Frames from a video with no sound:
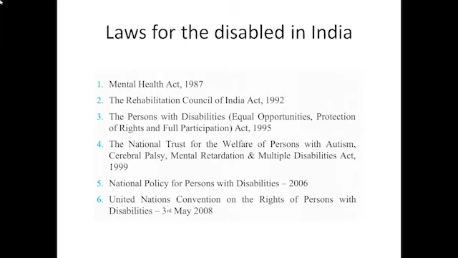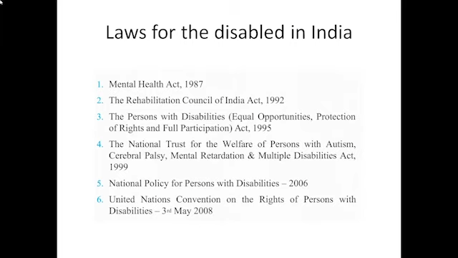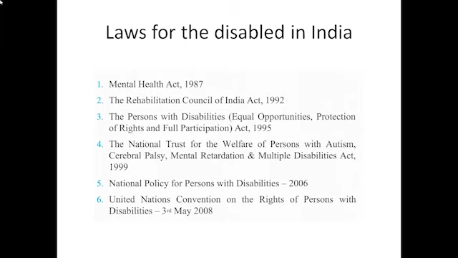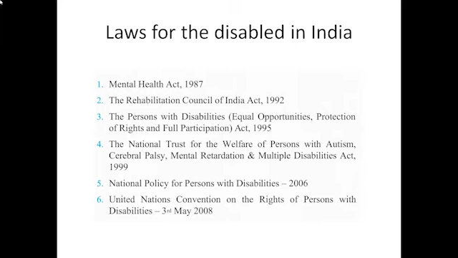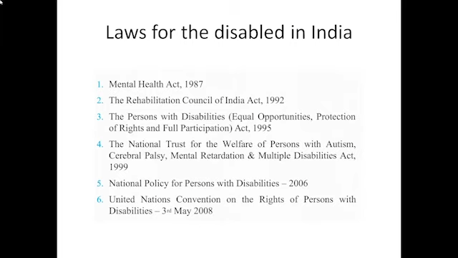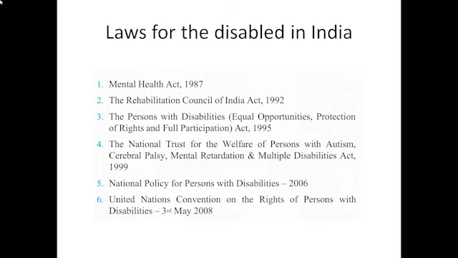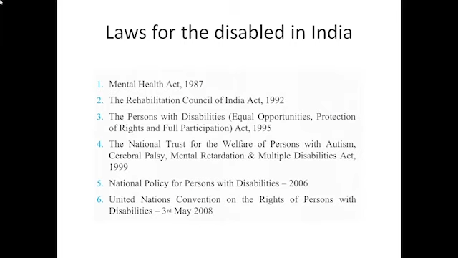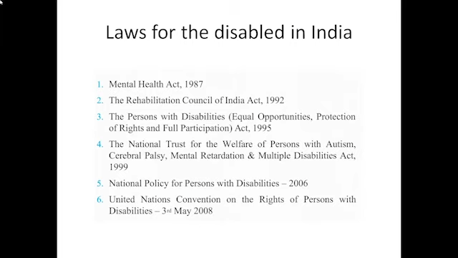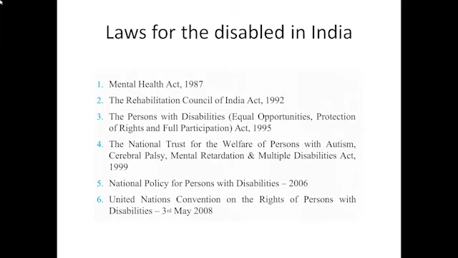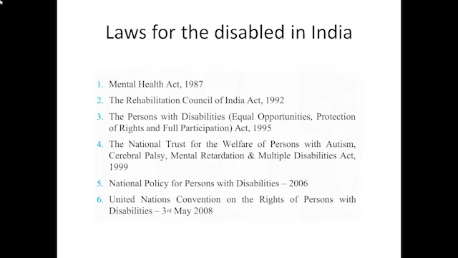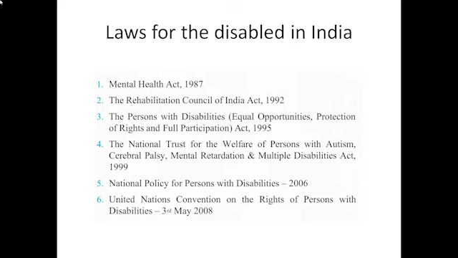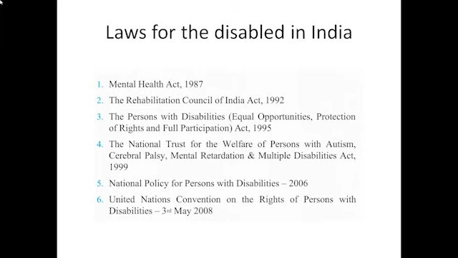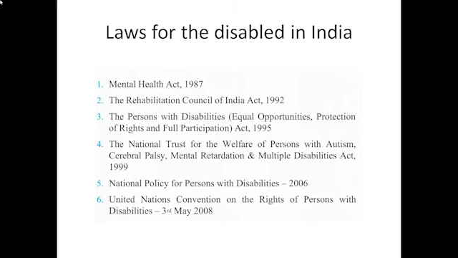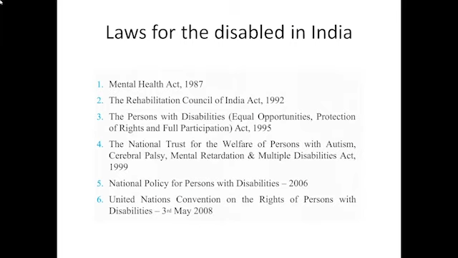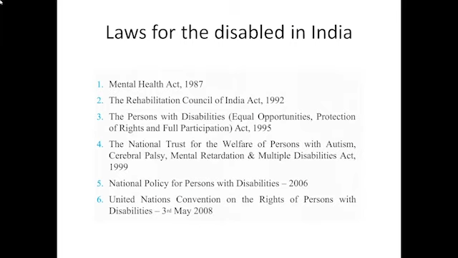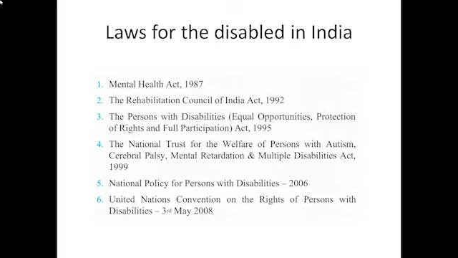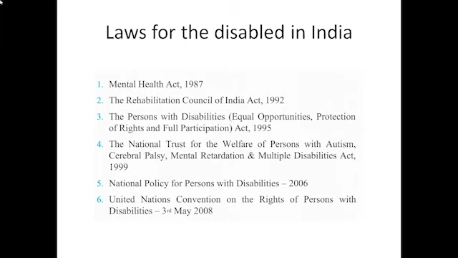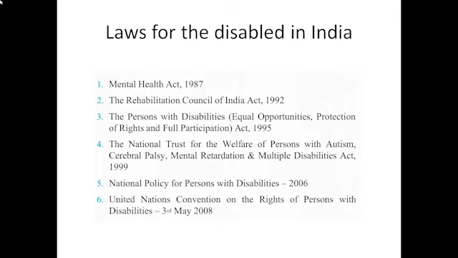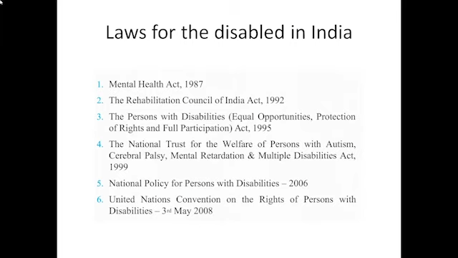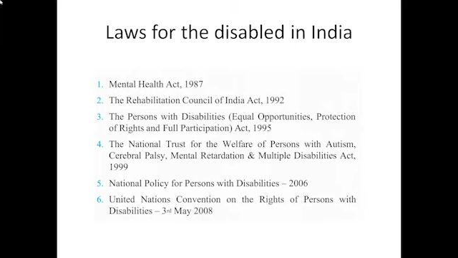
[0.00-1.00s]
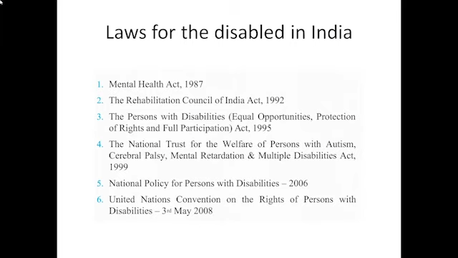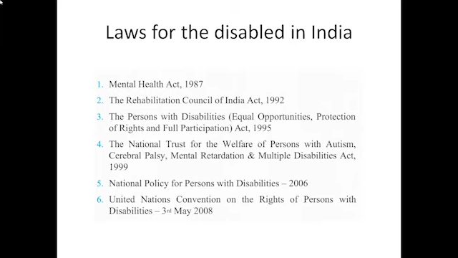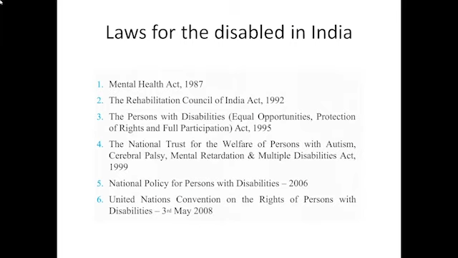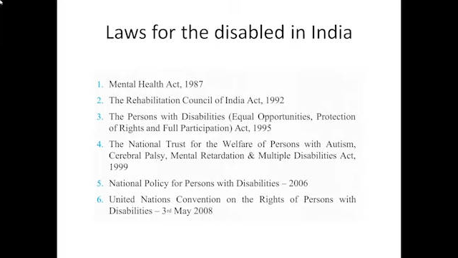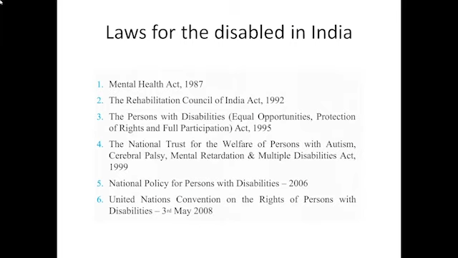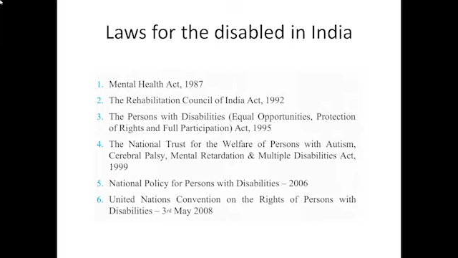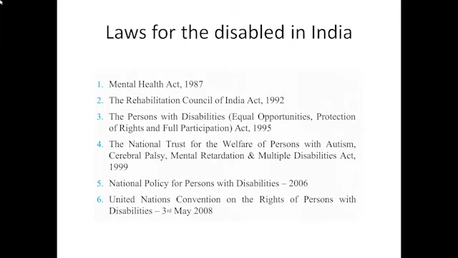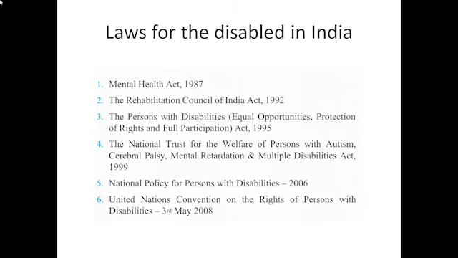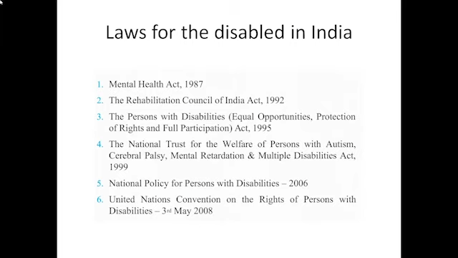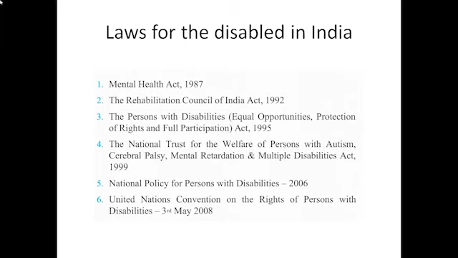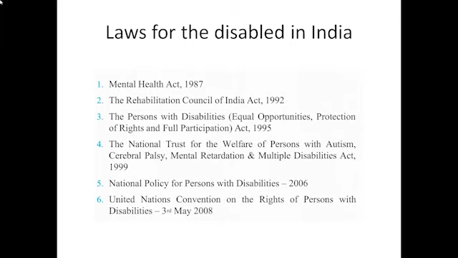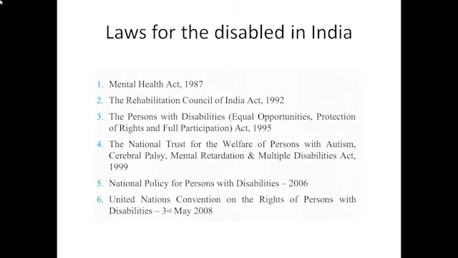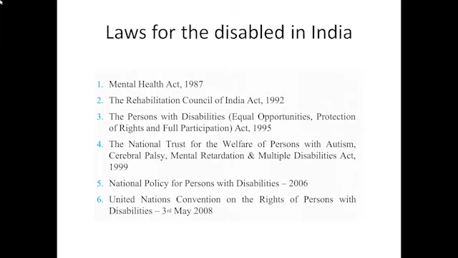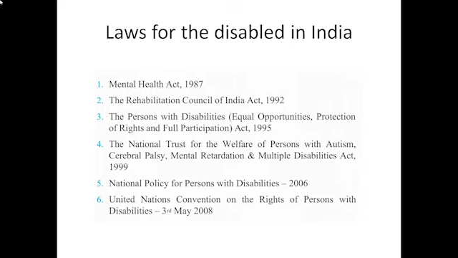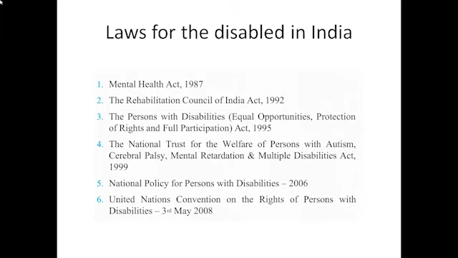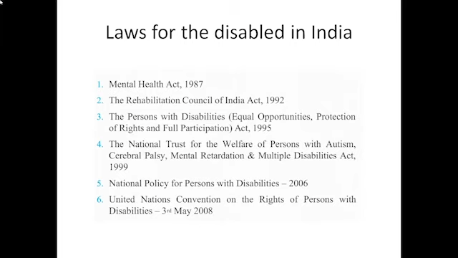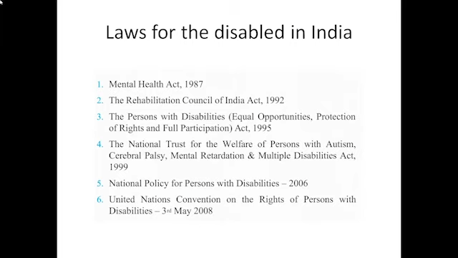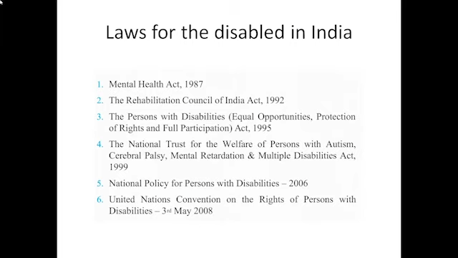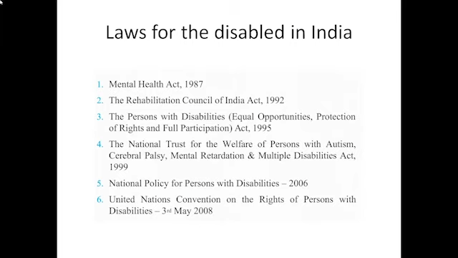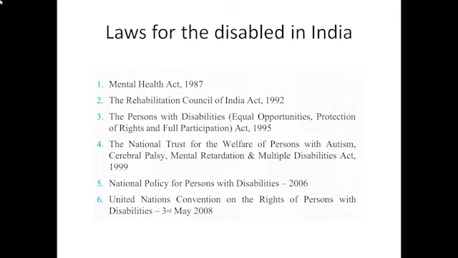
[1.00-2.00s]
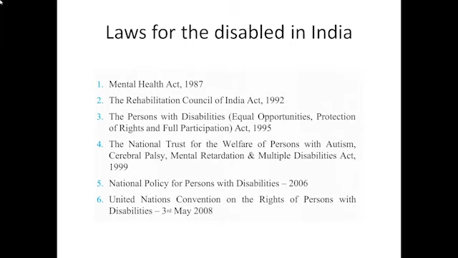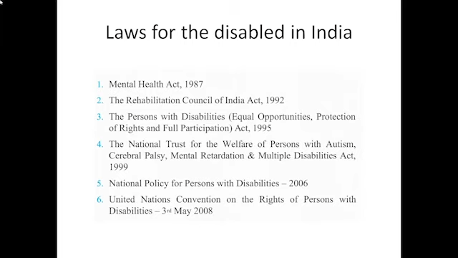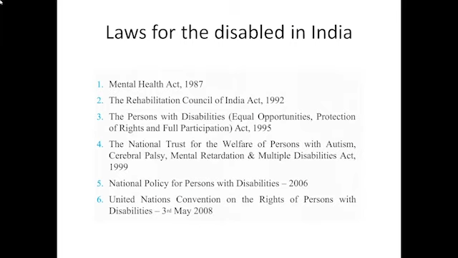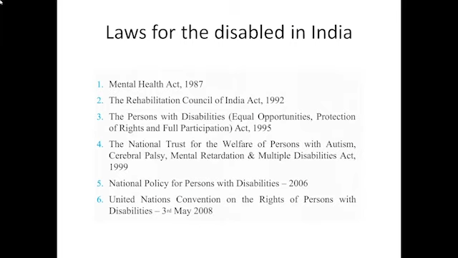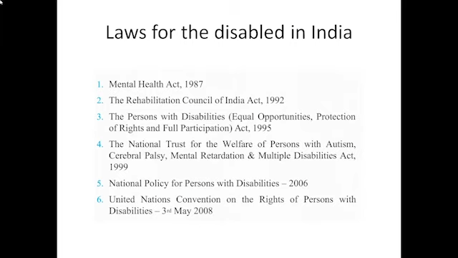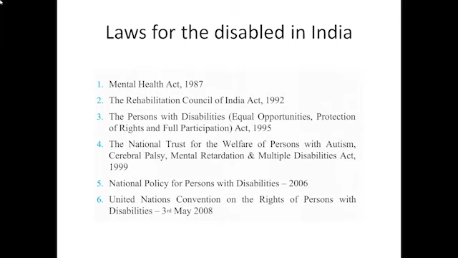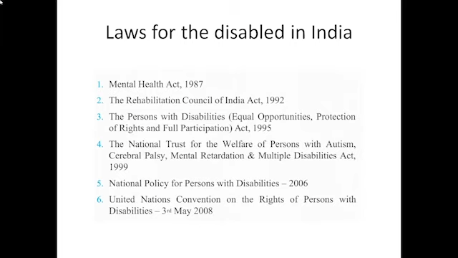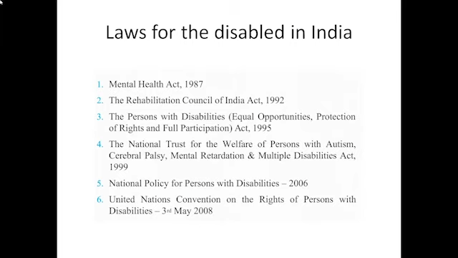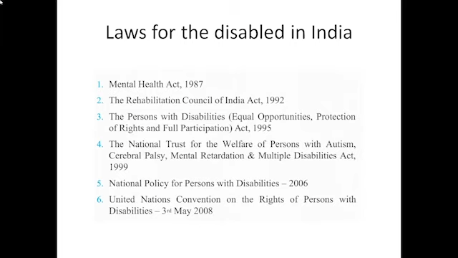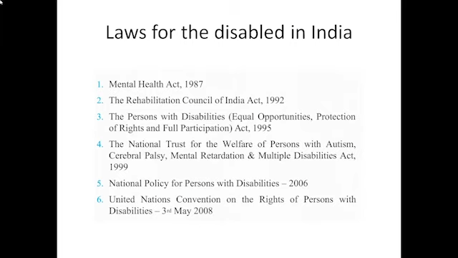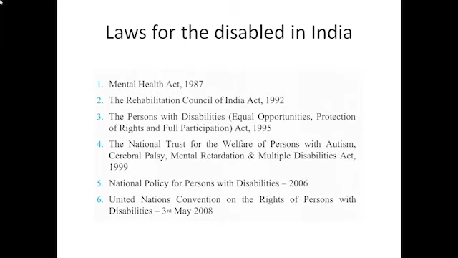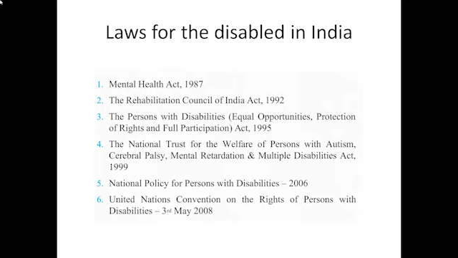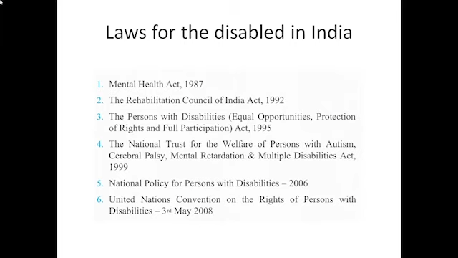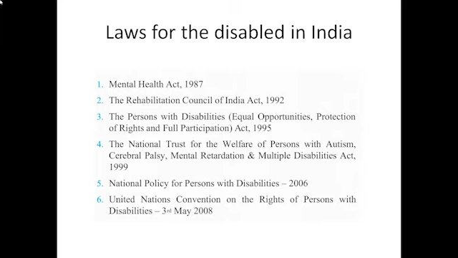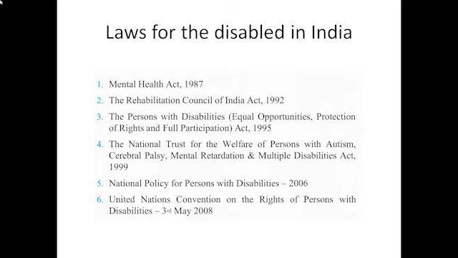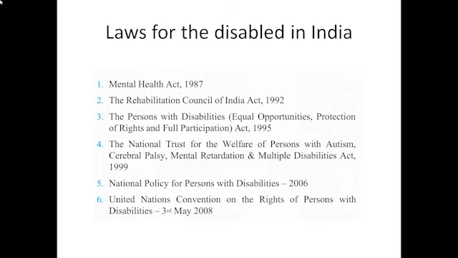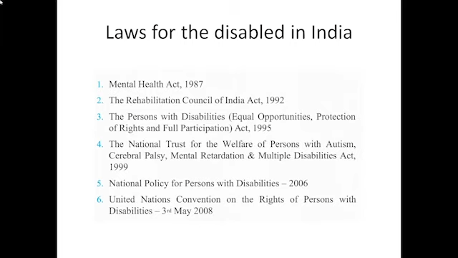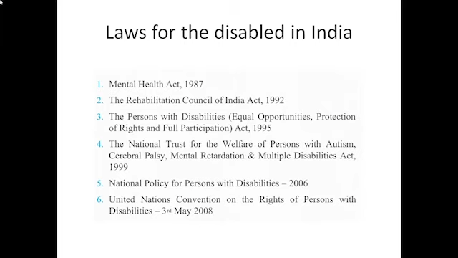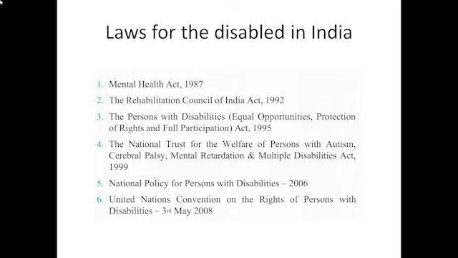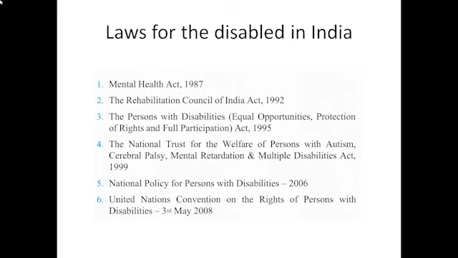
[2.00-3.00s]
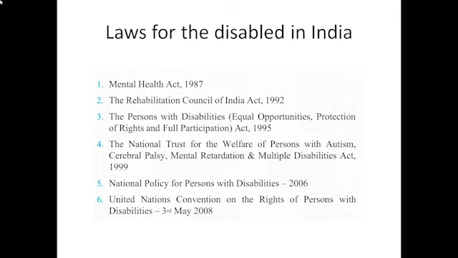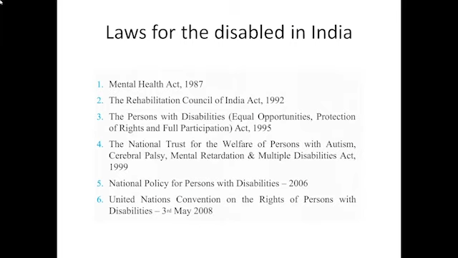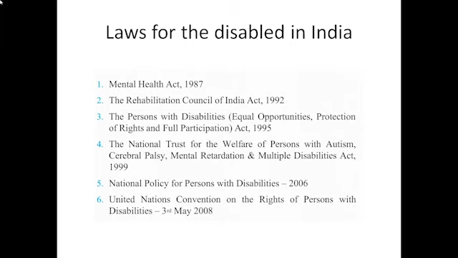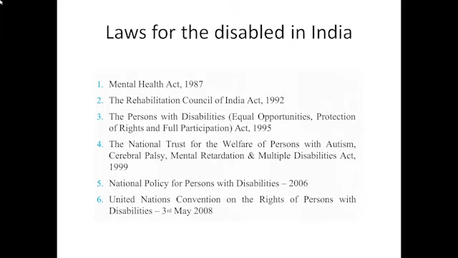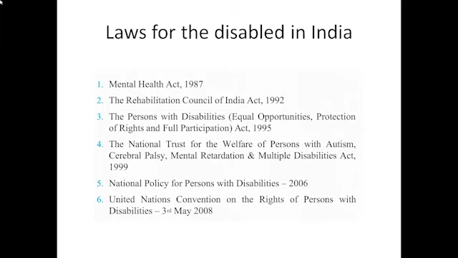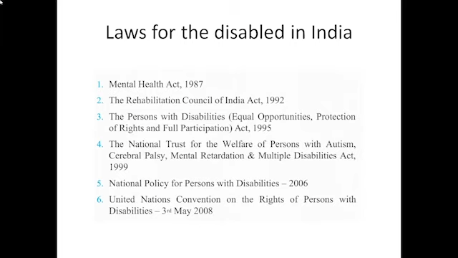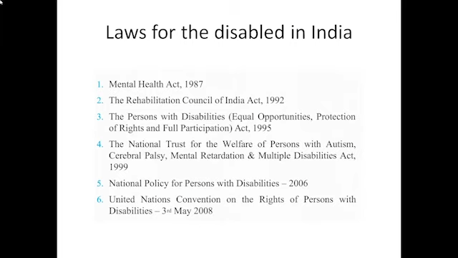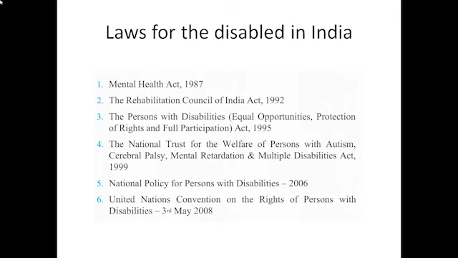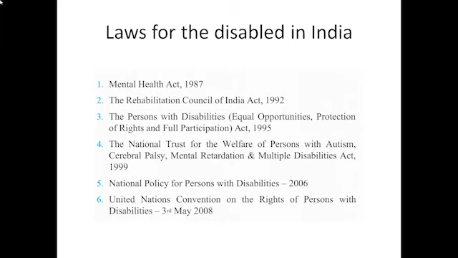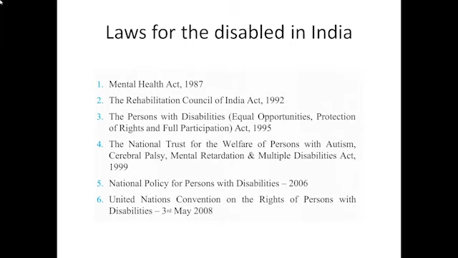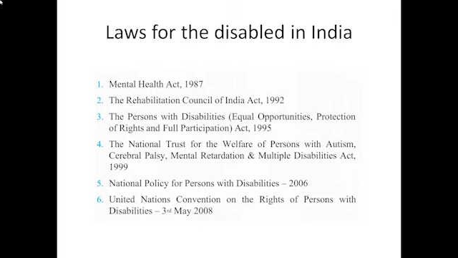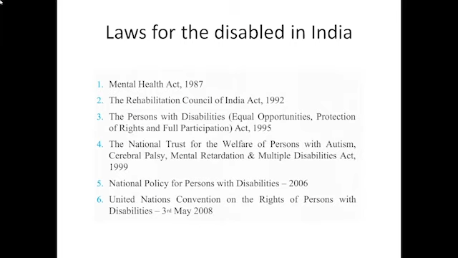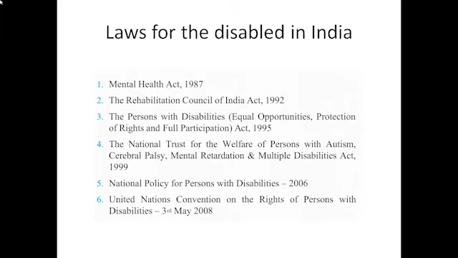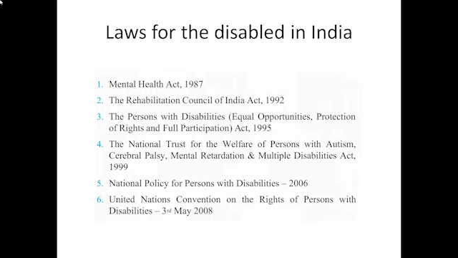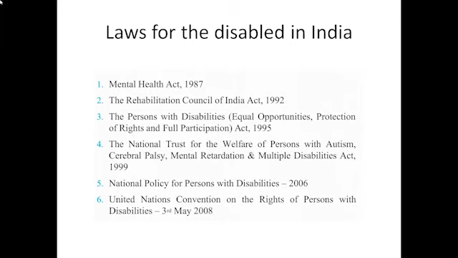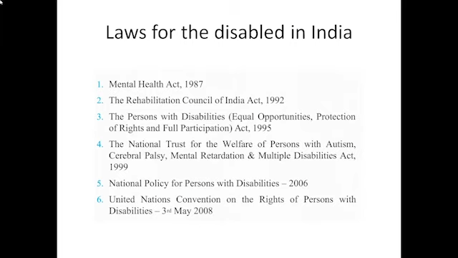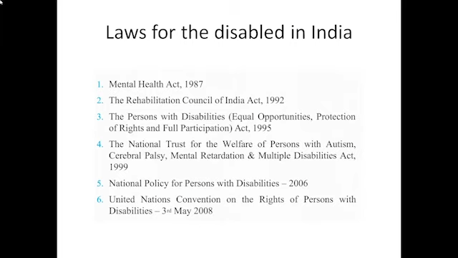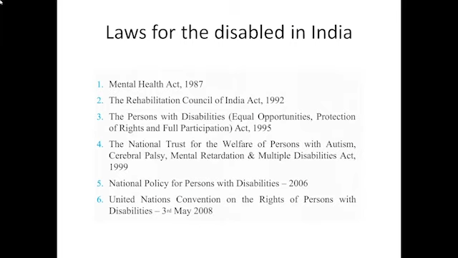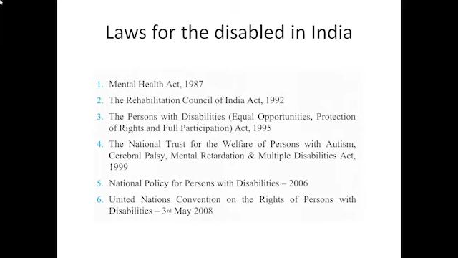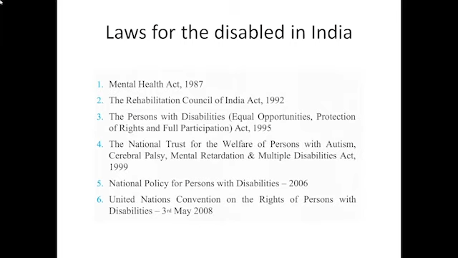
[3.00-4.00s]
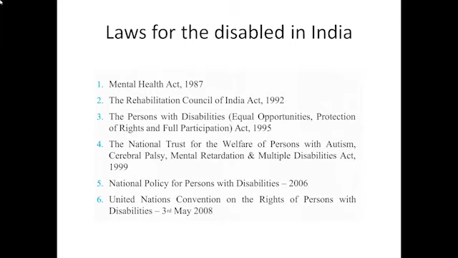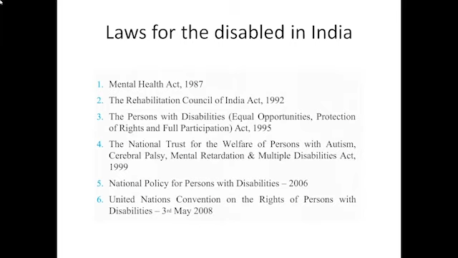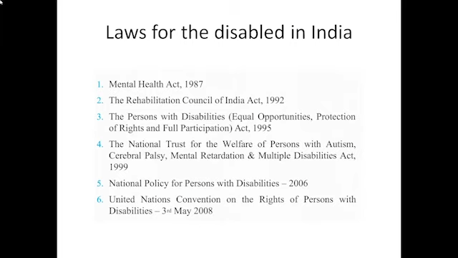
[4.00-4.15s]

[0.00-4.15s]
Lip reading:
[unreadable: no face in view]